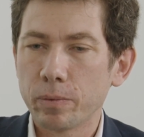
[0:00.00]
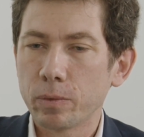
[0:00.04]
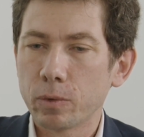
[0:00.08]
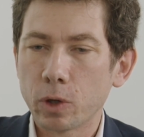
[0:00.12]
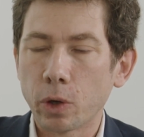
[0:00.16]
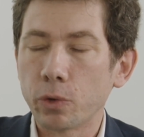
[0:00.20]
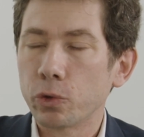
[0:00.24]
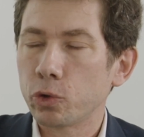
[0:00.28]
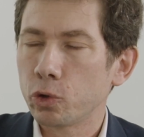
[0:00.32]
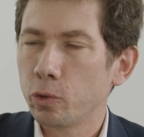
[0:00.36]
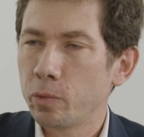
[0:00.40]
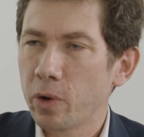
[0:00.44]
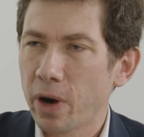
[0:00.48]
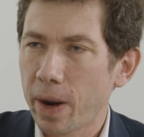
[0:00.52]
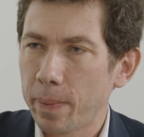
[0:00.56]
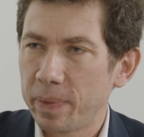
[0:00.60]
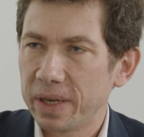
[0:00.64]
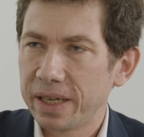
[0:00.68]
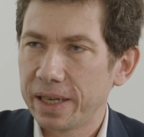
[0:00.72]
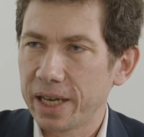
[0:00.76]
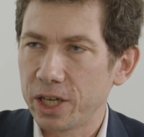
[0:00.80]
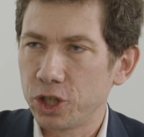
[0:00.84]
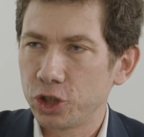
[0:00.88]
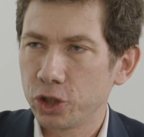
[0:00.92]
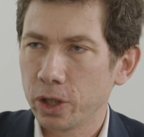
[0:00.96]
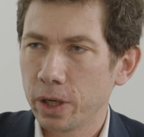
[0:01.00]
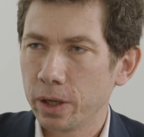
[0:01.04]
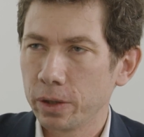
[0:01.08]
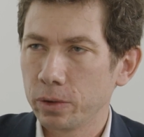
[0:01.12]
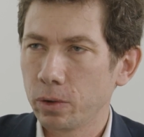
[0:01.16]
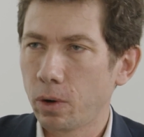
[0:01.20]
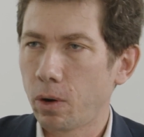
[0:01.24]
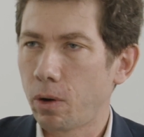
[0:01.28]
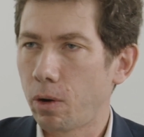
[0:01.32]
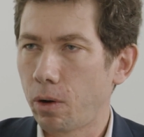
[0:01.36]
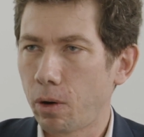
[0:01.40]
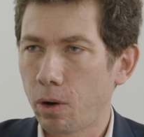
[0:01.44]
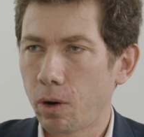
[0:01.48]
consumer application
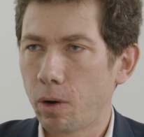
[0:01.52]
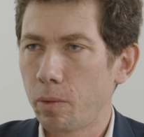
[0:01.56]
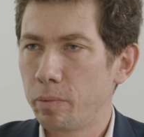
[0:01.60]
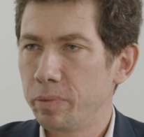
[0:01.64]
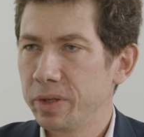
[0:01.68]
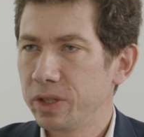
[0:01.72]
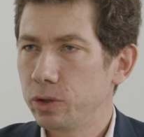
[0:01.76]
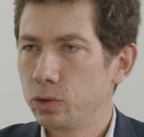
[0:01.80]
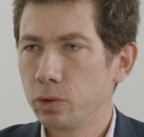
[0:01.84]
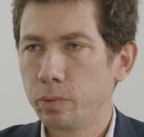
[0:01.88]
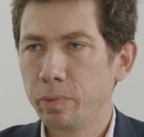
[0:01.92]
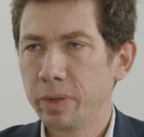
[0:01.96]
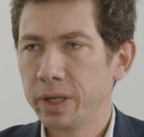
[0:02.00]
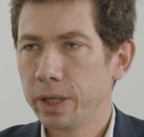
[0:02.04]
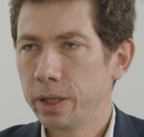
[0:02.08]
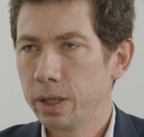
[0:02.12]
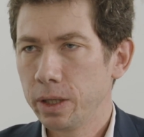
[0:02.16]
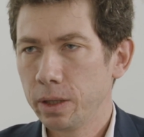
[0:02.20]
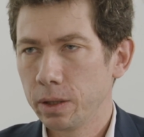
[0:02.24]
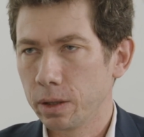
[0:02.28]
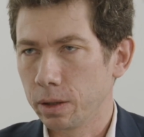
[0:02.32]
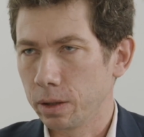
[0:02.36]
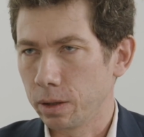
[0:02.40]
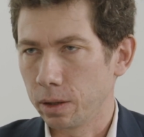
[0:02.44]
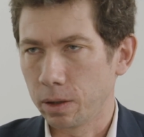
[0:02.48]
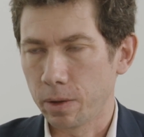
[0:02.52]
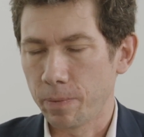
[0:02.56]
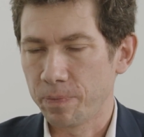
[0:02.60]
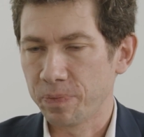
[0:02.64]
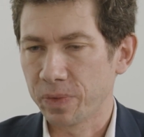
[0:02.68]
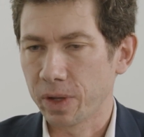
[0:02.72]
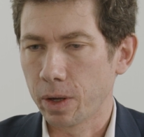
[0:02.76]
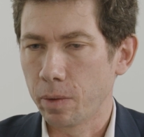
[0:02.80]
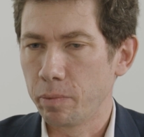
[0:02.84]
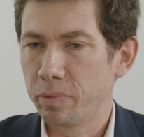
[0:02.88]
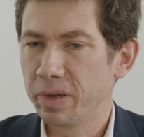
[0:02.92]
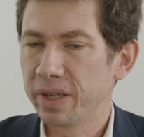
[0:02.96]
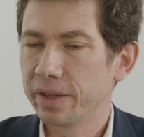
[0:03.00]
or
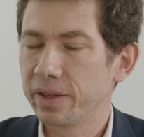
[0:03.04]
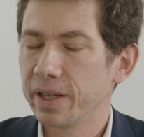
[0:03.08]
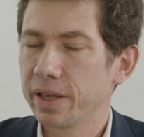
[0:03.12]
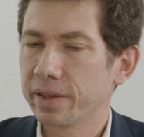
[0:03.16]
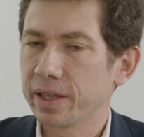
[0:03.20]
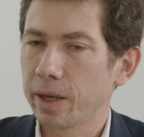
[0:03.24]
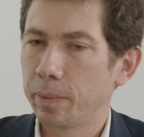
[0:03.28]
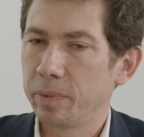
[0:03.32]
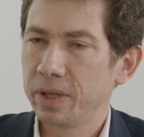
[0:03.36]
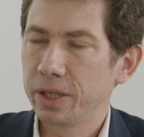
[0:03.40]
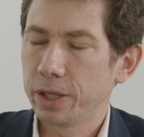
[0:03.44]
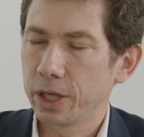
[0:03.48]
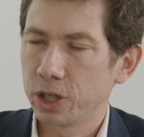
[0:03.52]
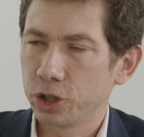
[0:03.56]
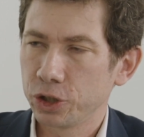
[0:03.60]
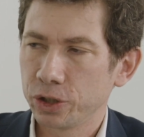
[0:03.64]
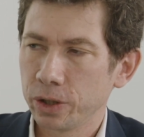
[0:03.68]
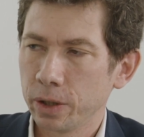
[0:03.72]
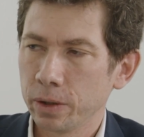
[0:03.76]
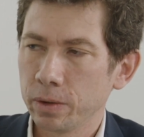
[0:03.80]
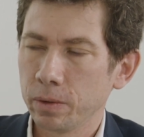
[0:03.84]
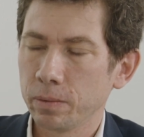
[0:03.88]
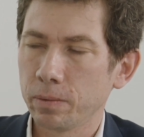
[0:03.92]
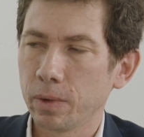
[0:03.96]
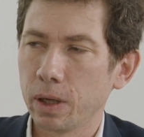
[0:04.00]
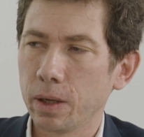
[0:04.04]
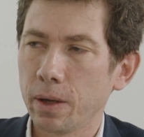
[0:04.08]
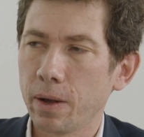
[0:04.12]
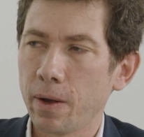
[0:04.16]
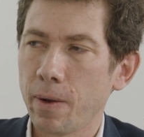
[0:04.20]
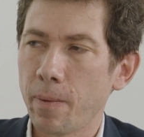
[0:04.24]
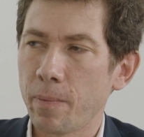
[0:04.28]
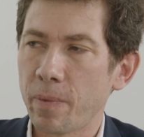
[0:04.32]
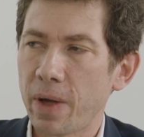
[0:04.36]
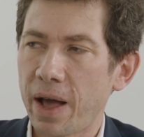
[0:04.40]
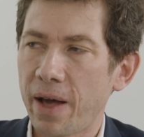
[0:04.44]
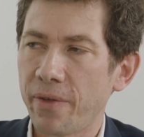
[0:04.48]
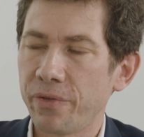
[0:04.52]
B2B business application,
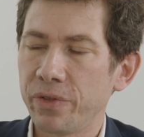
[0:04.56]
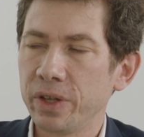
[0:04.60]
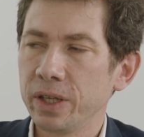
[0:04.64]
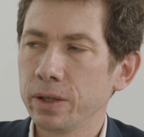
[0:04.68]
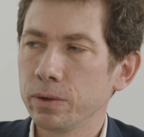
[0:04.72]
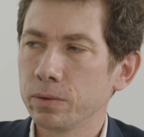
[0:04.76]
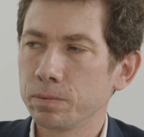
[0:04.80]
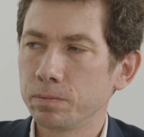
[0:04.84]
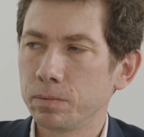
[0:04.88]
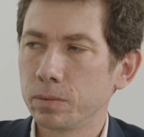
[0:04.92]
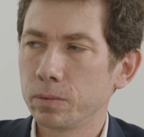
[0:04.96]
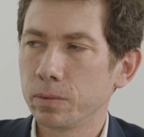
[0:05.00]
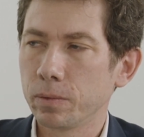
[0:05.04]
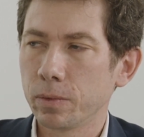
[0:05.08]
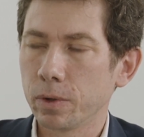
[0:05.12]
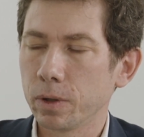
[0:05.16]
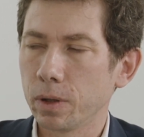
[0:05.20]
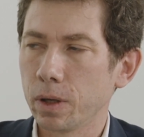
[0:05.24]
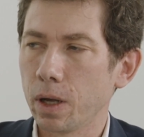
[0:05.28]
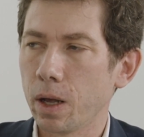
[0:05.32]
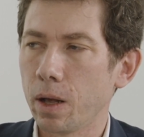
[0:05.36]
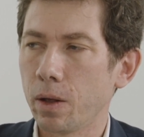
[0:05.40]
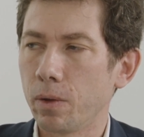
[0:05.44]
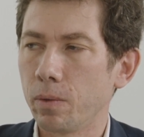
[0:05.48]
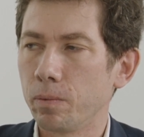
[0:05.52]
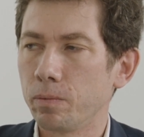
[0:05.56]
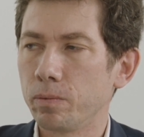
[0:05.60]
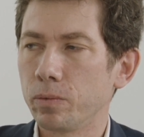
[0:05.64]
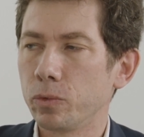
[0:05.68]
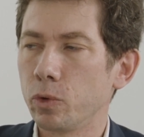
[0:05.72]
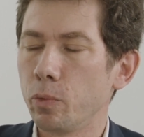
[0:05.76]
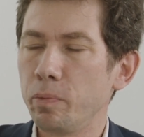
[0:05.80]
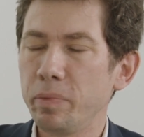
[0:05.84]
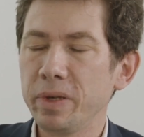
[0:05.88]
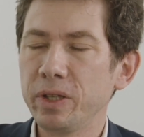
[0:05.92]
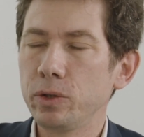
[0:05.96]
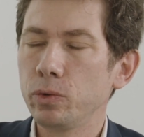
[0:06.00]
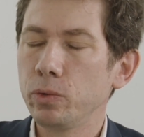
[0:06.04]
I think the
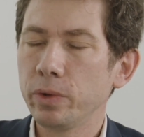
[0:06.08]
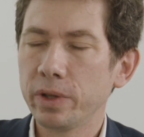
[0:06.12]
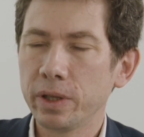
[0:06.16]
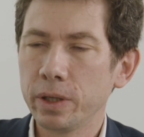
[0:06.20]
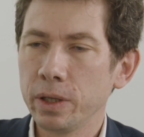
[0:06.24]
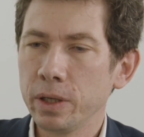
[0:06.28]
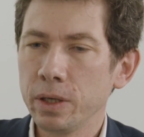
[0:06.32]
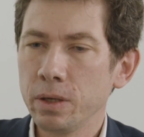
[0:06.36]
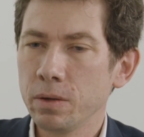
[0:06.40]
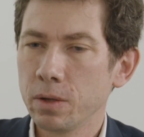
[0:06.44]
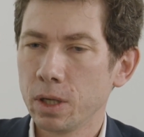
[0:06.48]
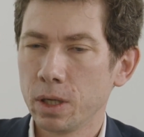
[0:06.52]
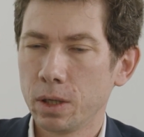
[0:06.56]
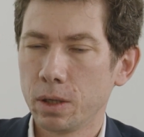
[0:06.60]
B2C